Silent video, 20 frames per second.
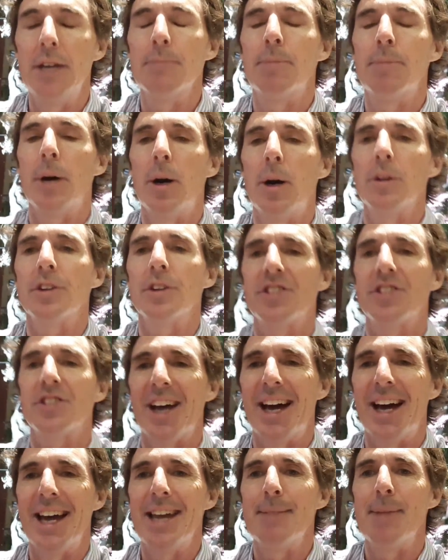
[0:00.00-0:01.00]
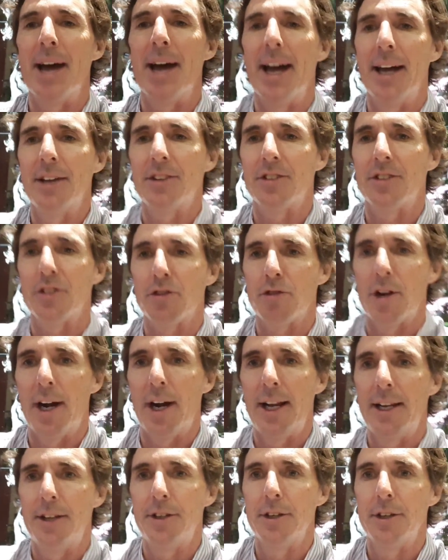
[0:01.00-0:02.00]
bowl the same as
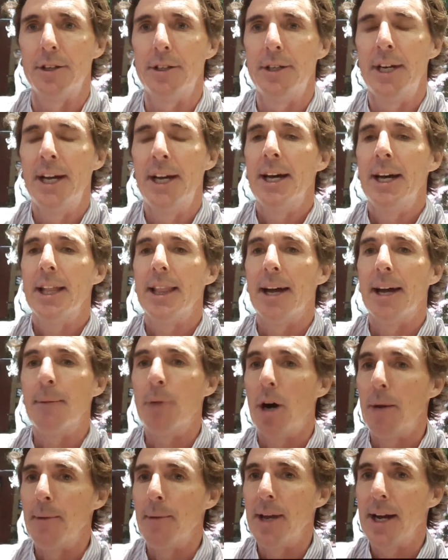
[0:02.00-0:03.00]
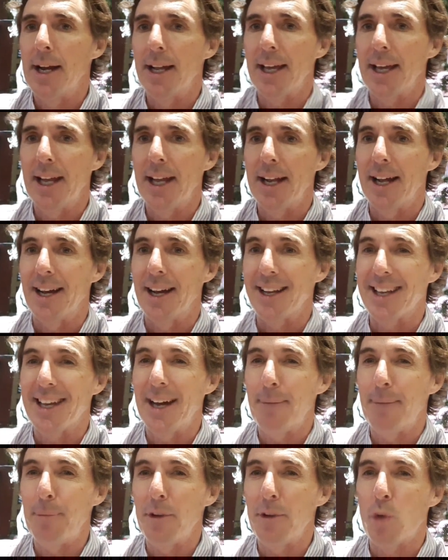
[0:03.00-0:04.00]
Australia do, they might be able to get a
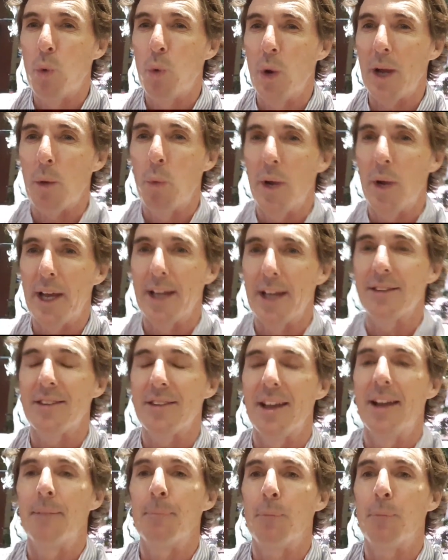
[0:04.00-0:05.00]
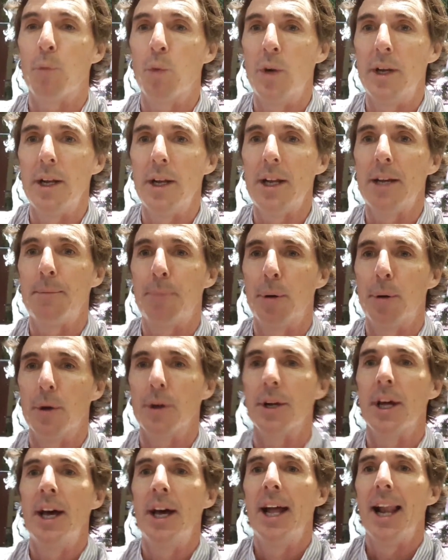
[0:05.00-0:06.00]
couple of quick wickets and really put
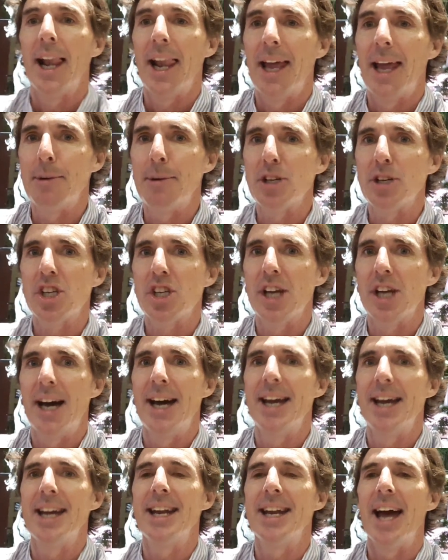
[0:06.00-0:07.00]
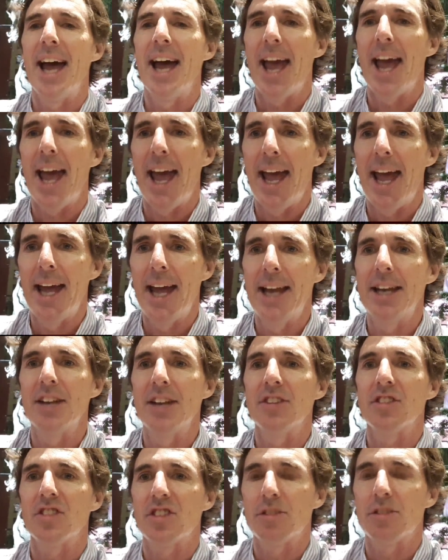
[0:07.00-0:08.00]
Labuschagne
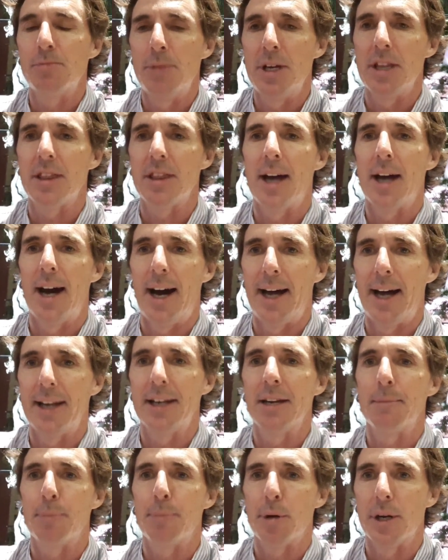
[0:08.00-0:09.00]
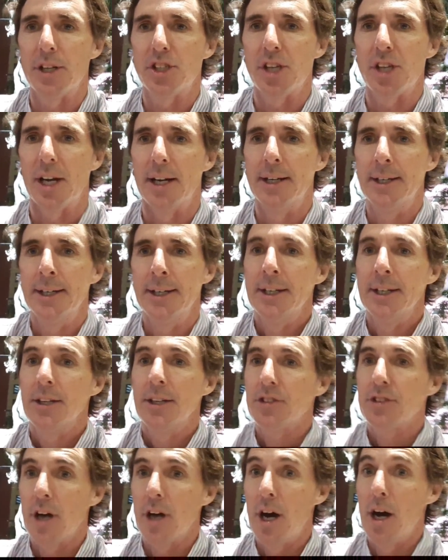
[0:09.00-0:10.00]
and Smith under pressure.
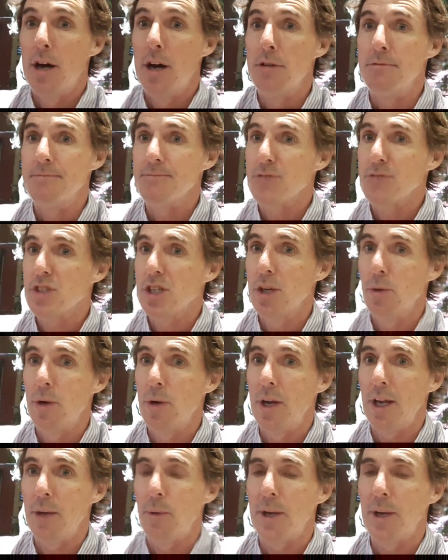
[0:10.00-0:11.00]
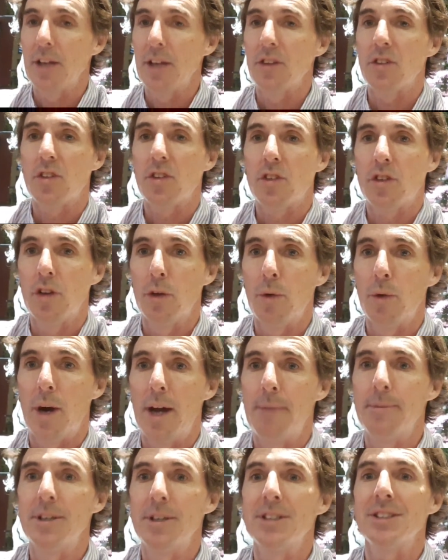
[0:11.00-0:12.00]
So 2 early wickets, 2
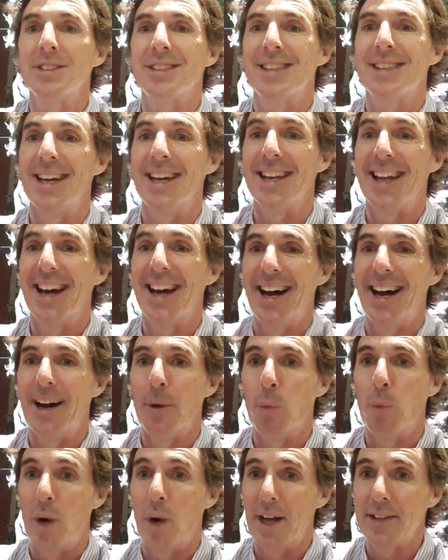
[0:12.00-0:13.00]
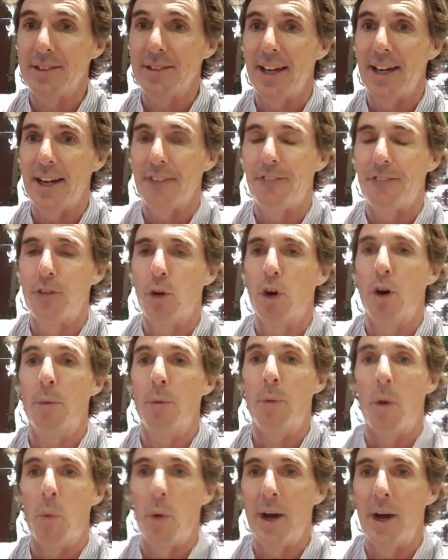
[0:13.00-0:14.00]
openers, that one's out of
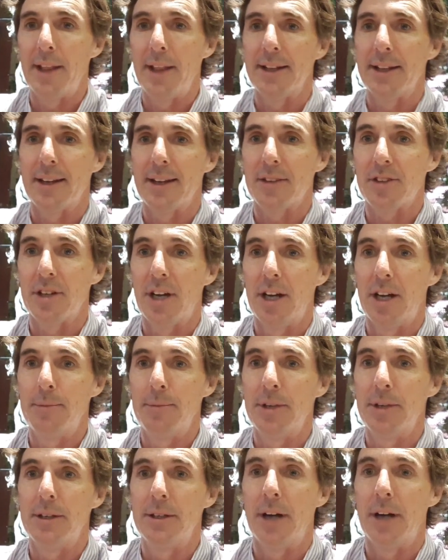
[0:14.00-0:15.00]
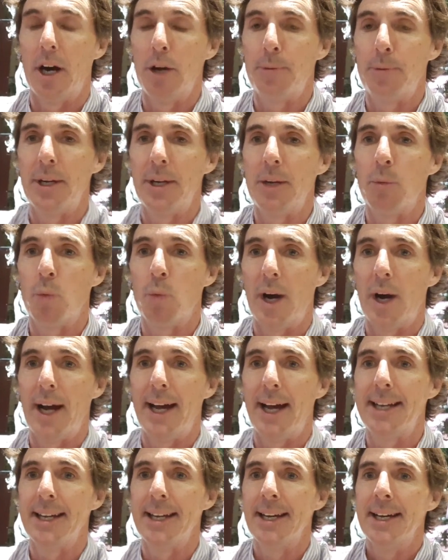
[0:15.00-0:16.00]
form, one that doesn't open in
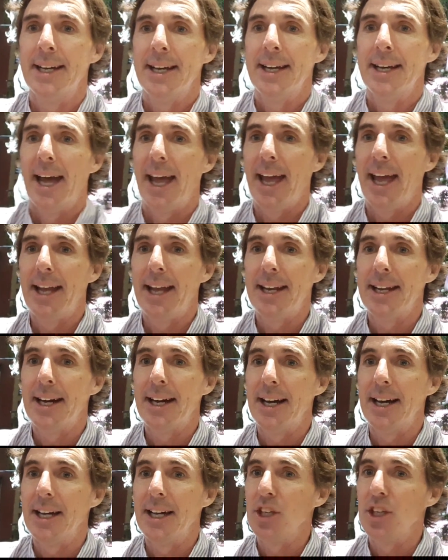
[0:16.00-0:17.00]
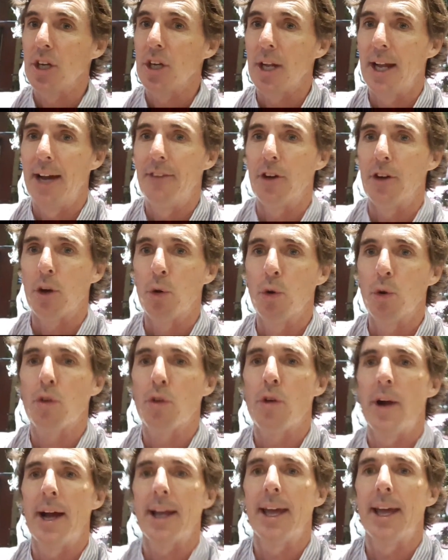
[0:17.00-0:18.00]
Wade, and you can have a good
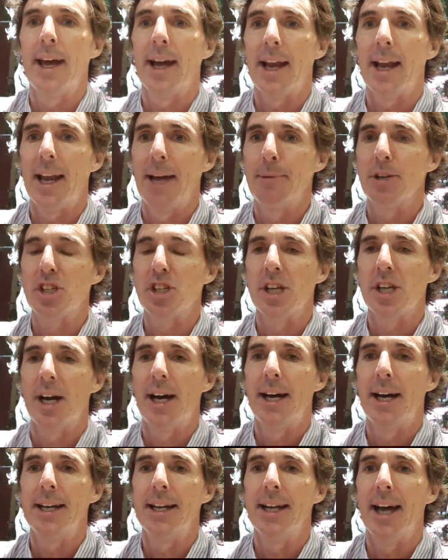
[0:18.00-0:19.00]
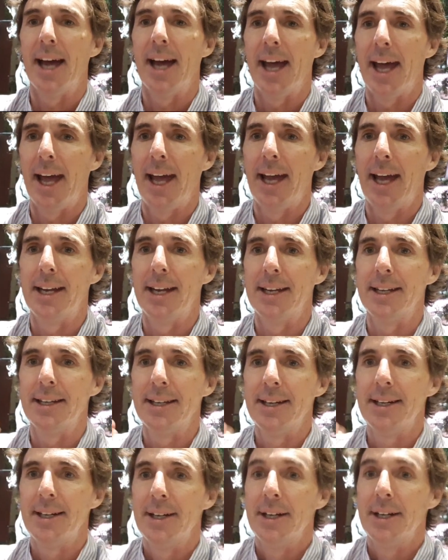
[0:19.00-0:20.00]
crack out Labuschagne and
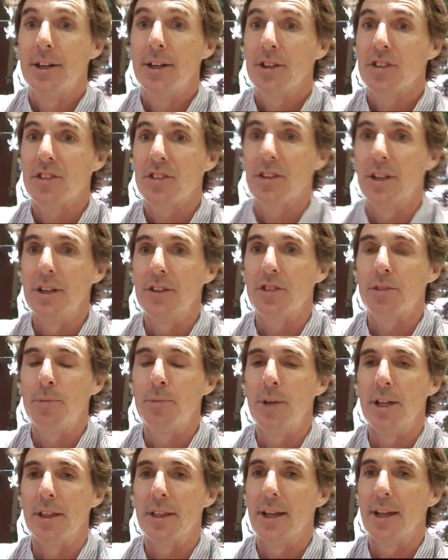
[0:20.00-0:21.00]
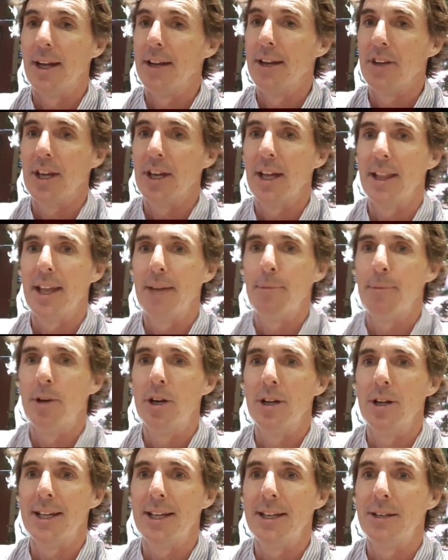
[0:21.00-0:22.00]
Steve Smith. And if you get them
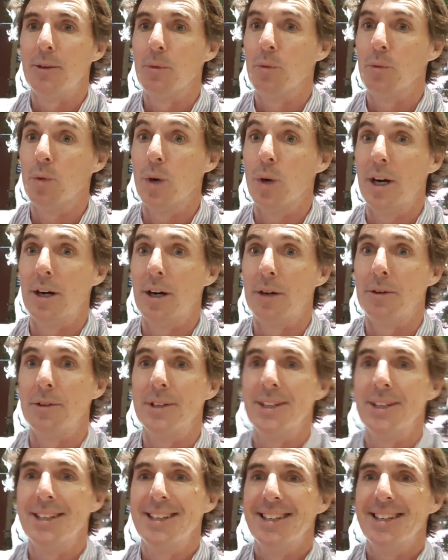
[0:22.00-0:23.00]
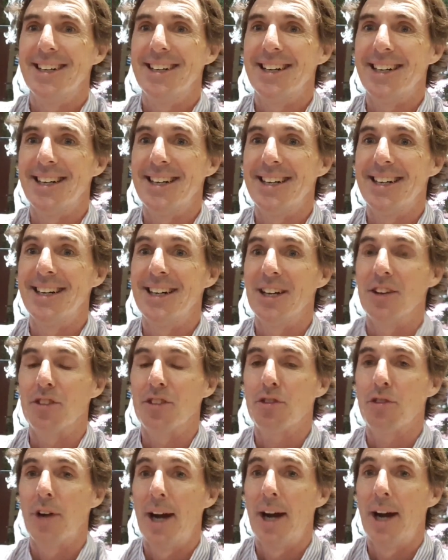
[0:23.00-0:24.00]
early, well,
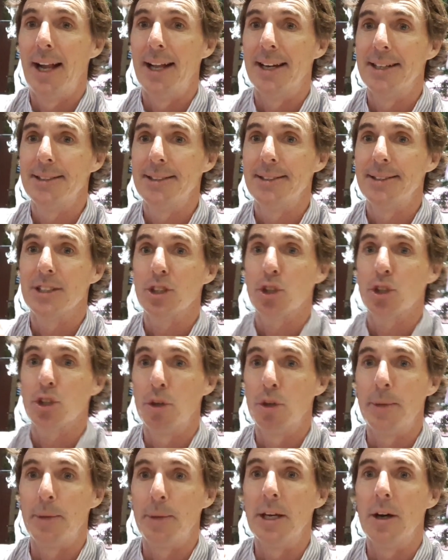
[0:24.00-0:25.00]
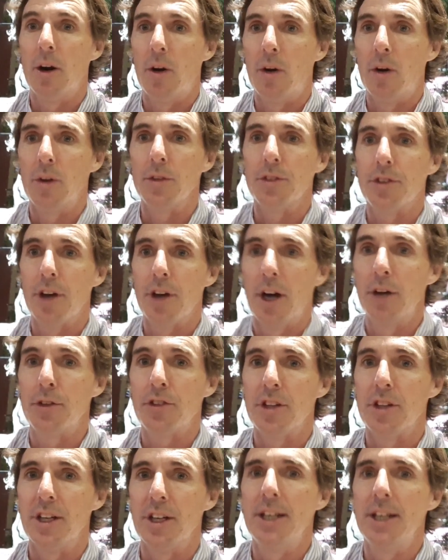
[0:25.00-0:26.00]
Australia could be on
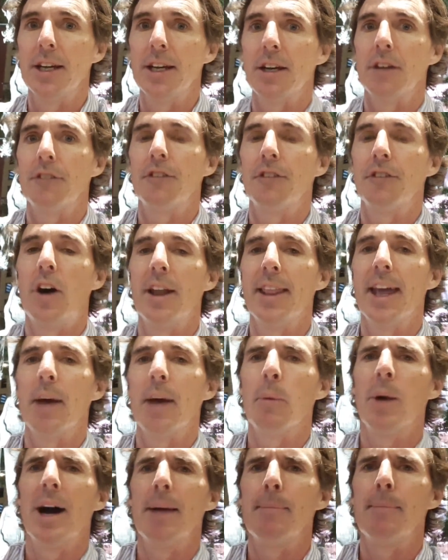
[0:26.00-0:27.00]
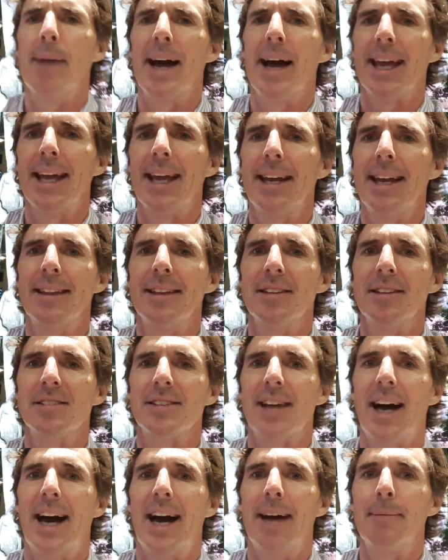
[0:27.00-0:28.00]
toast and India could fight their way back into this
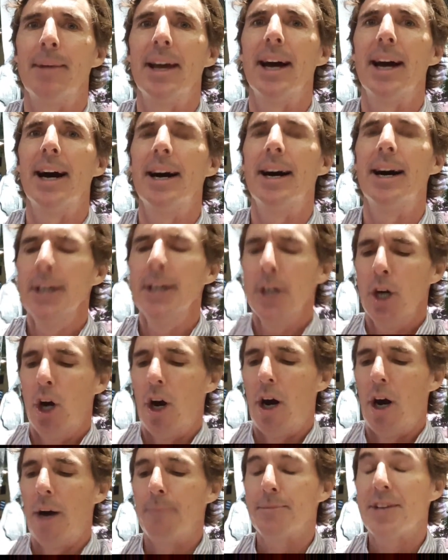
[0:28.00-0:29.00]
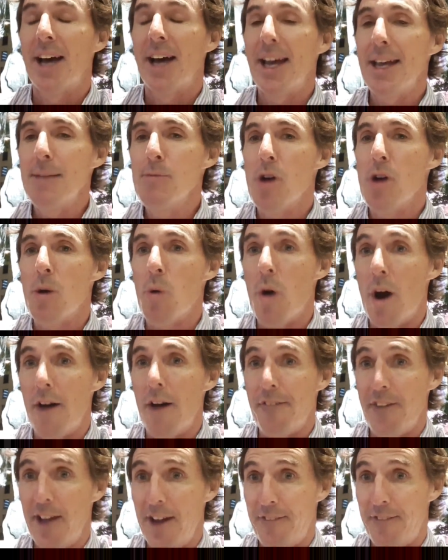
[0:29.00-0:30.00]
game. Now, I'm taking my
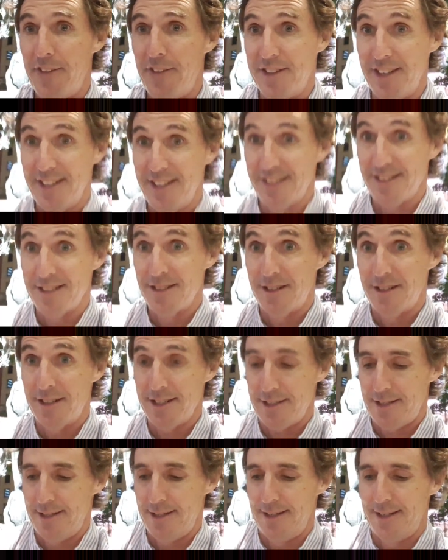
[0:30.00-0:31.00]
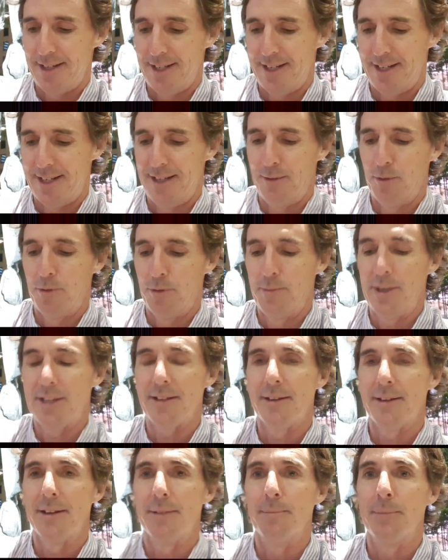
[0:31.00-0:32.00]
wife out for dinner tonight. We're meant
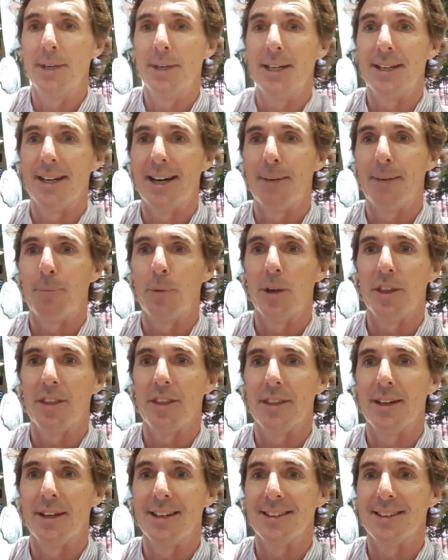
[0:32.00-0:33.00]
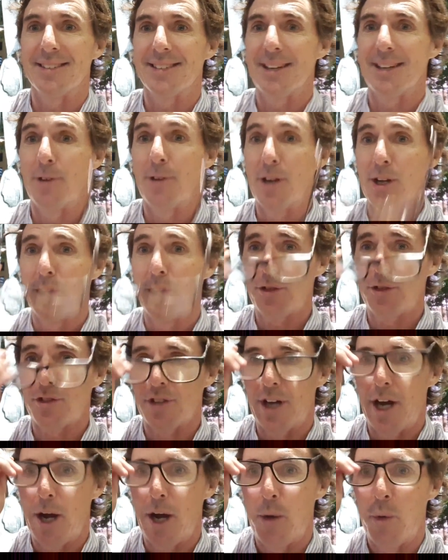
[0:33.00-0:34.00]
to meet up with someone else,
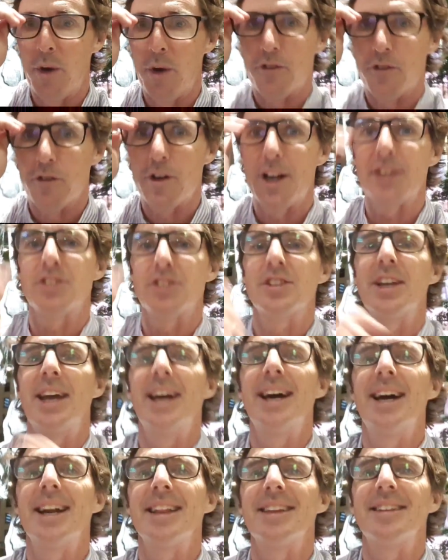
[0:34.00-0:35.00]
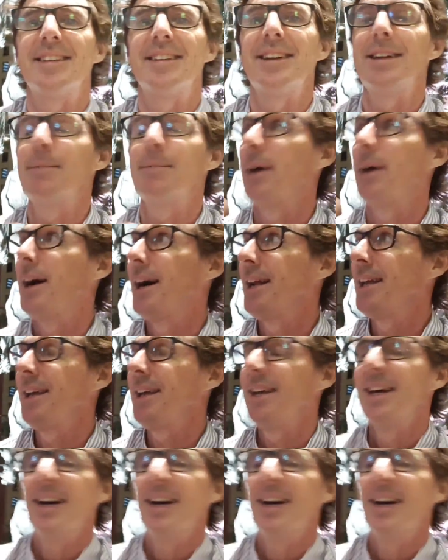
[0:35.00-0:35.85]
so we've rushed out of the dinner party,